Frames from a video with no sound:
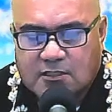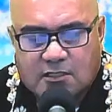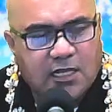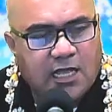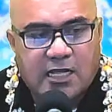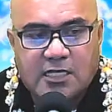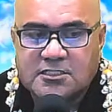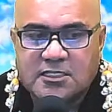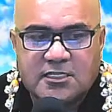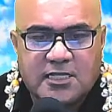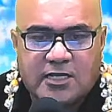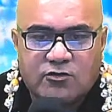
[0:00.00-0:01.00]
Like I
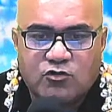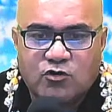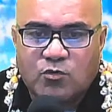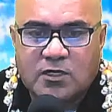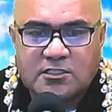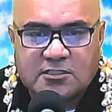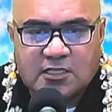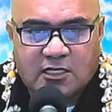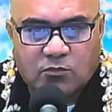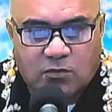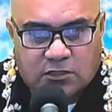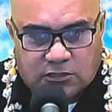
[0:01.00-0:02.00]
said, I don't know why
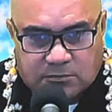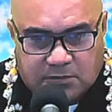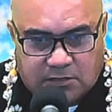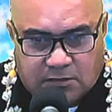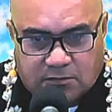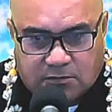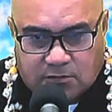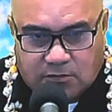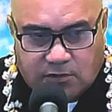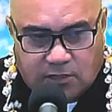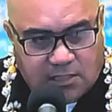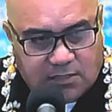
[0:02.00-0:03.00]
God wants me to
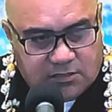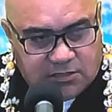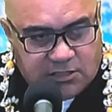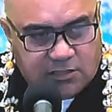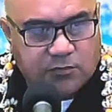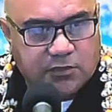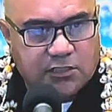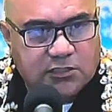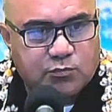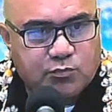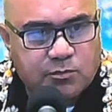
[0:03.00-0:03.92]
continue with this